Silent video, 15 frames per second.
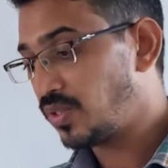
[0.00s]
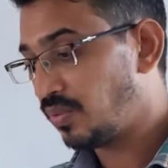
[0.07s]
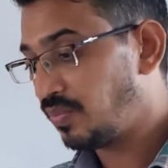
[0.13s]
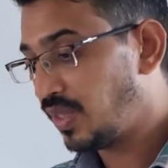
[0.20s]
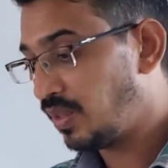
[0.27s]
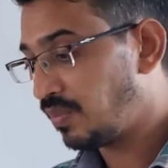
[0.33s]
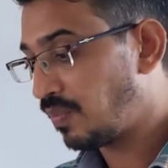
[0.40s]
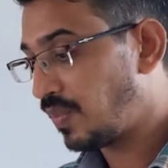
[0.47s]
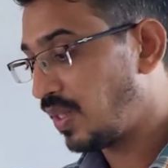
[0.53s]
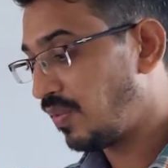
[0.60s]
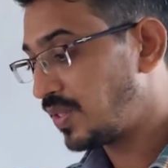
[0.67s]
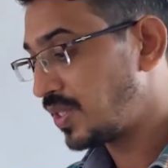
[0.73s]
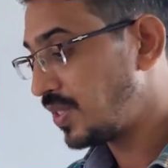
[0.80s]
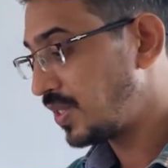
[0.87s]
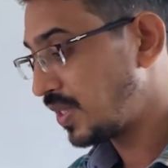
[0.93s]
of minimum
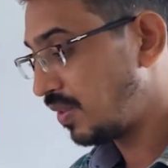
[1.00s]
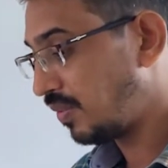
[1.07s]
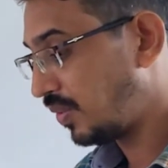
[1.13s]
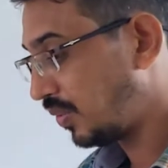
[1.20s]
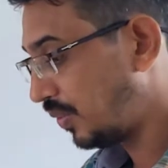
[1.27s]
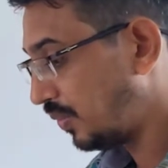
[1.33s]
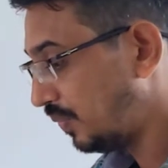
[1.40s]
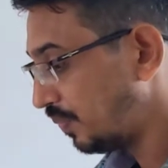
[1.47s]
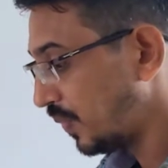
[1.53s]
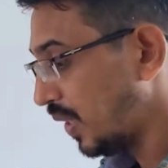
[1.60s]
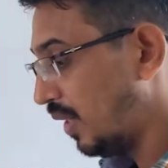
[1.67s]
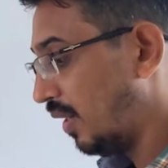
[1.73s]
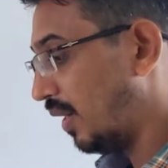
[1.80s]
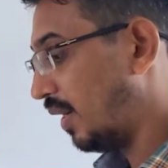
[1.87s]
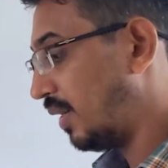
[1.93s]
deviation is given to you,
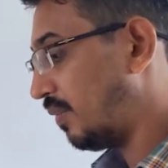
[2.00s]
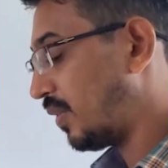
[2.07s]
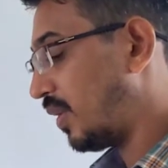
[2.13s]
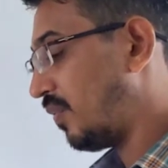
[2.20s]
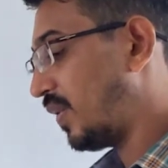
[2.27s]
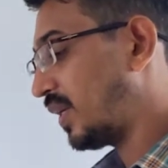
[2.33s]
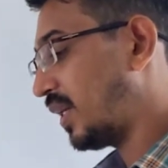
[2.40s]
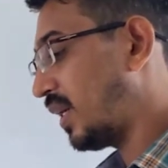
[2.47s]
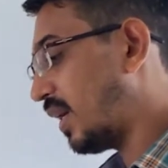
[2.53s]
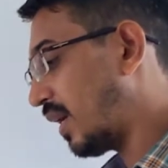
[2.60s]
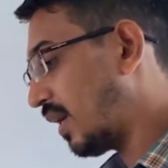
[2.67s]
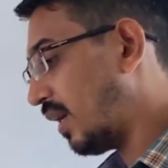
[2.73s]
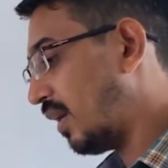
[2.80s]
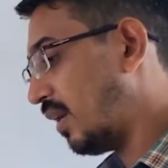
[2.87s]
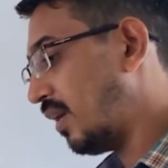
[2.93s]
and refracting
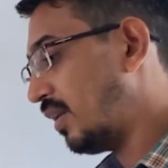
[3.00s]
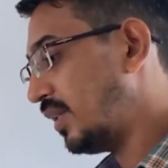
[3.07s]
angle,